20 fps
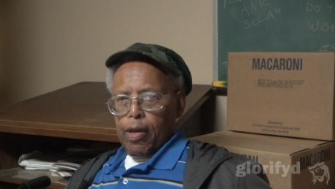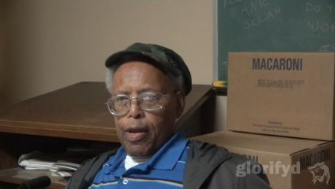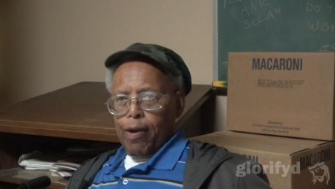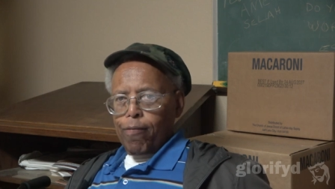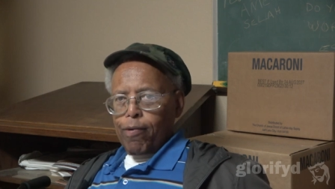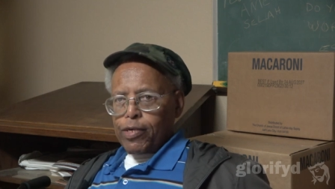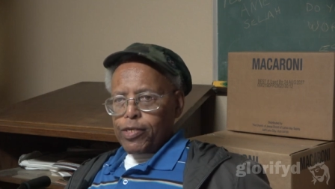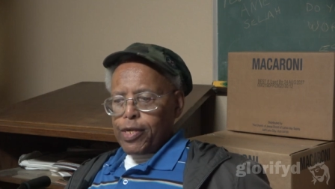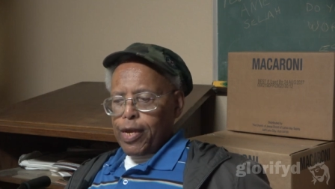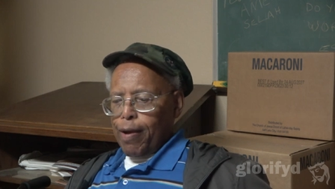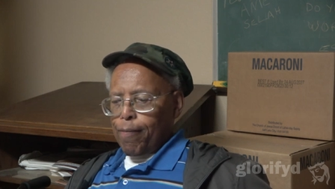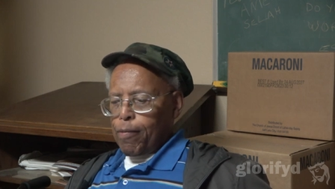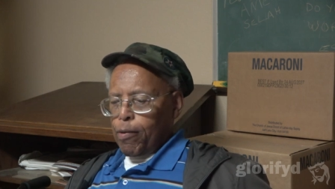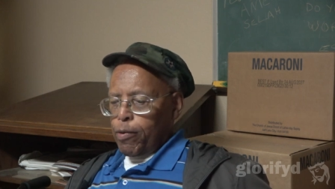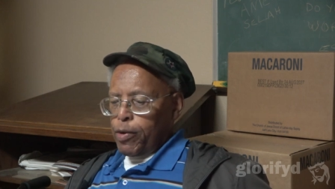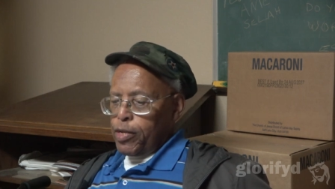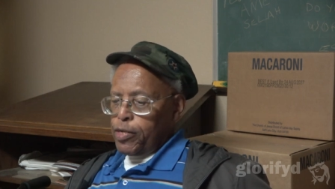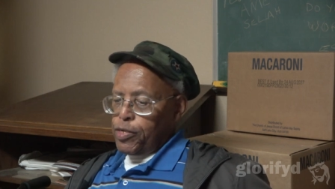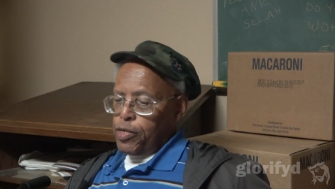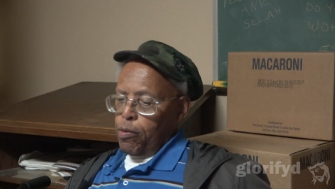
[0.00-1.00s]
and what's happening.
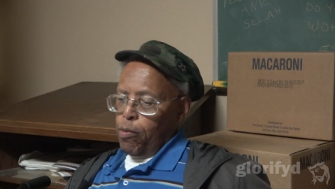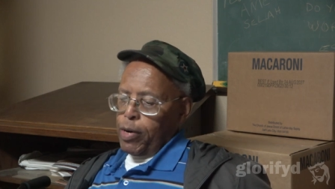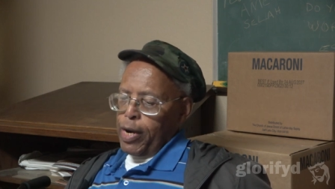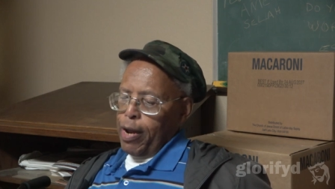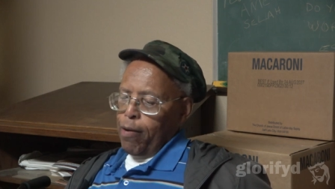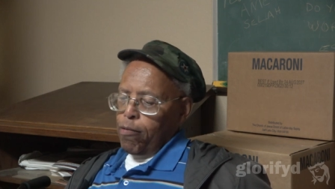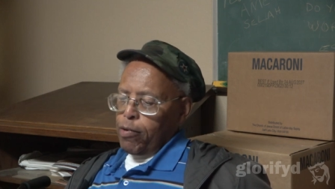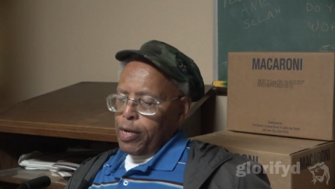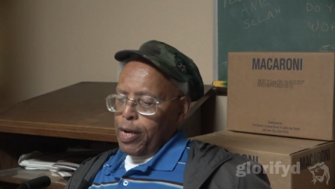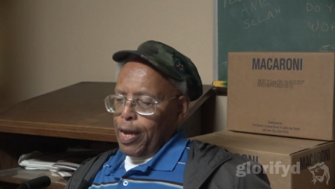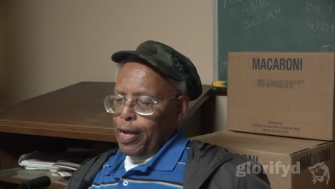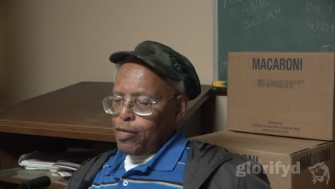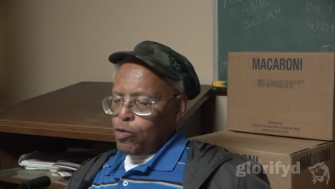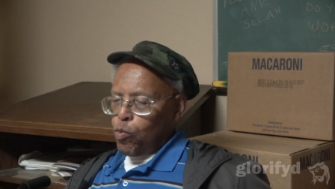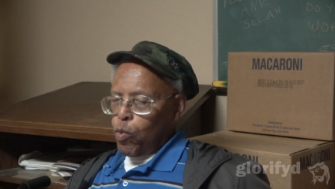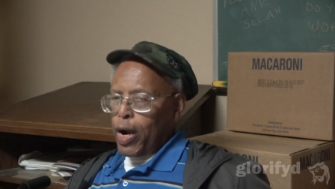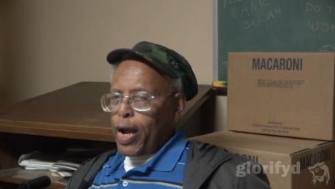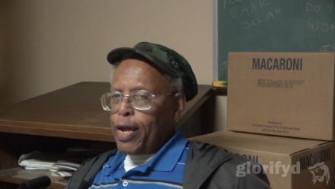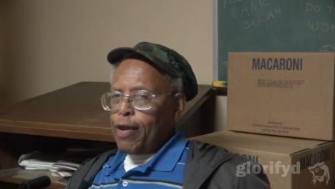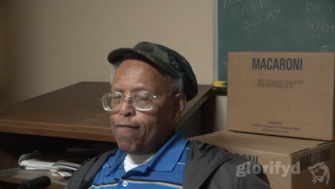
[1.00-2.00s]
Well, you see what happened with Lot's
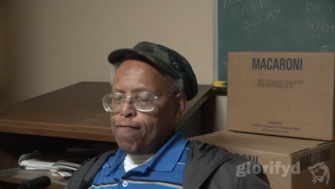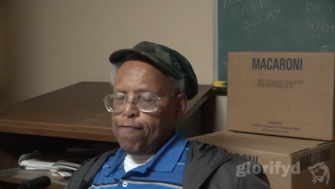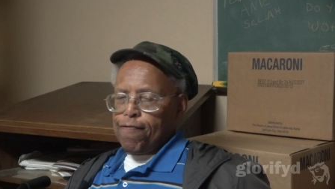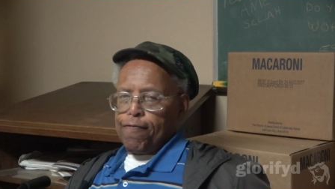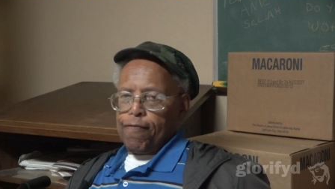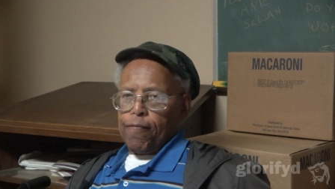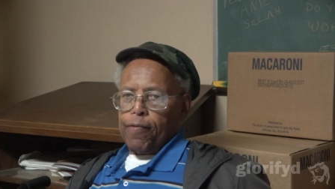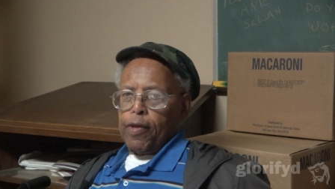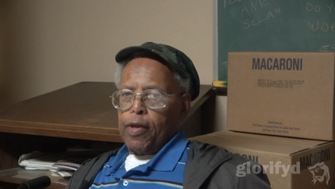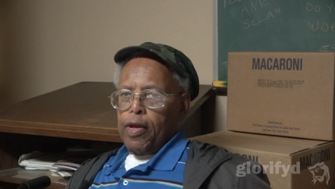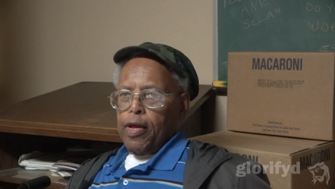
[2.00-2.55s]
wife. Yeah.